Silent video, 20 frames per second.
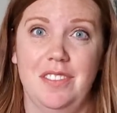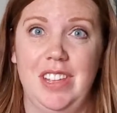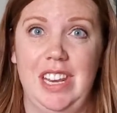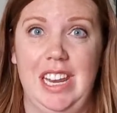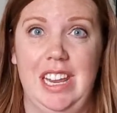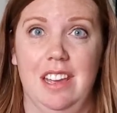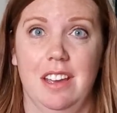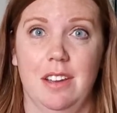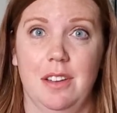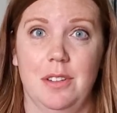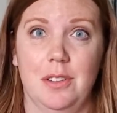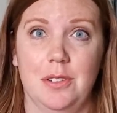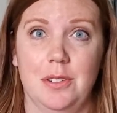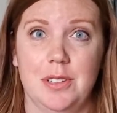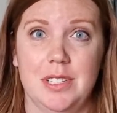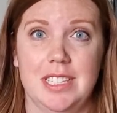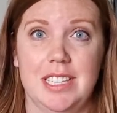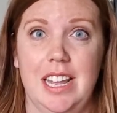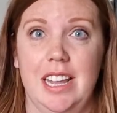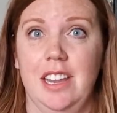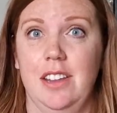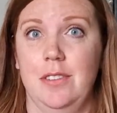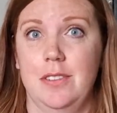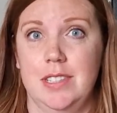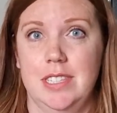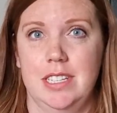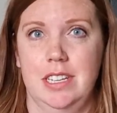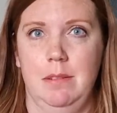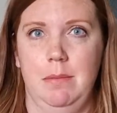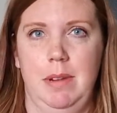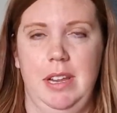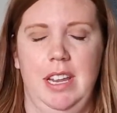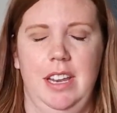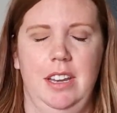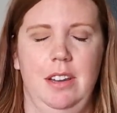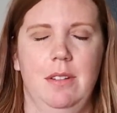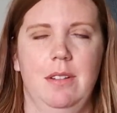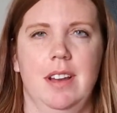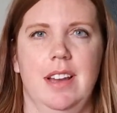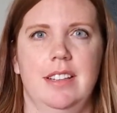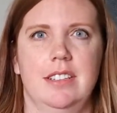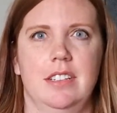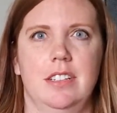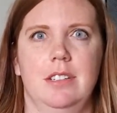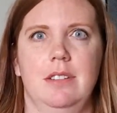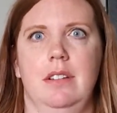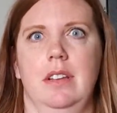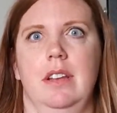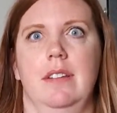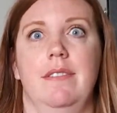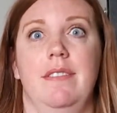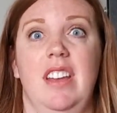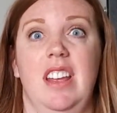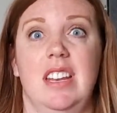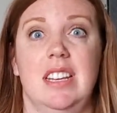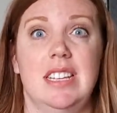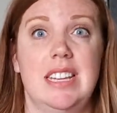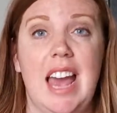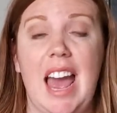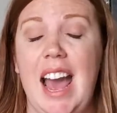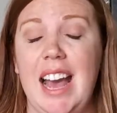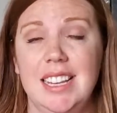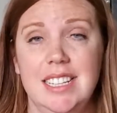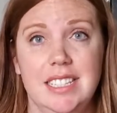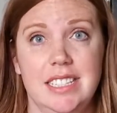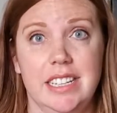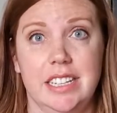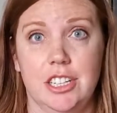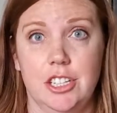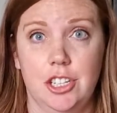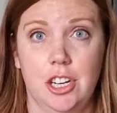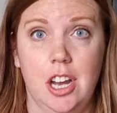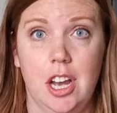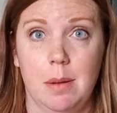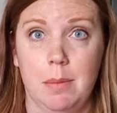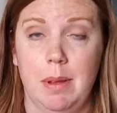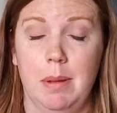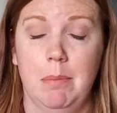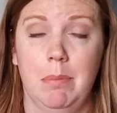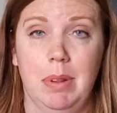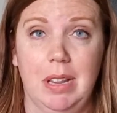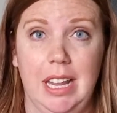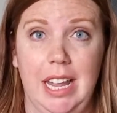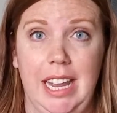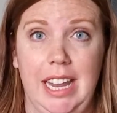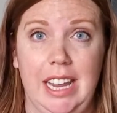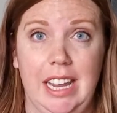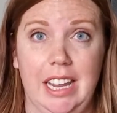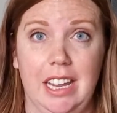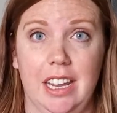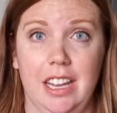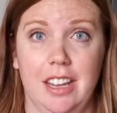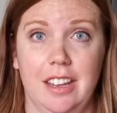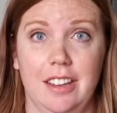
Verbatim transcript: videos that you've sent me and you guys are doing a fantastic job at playing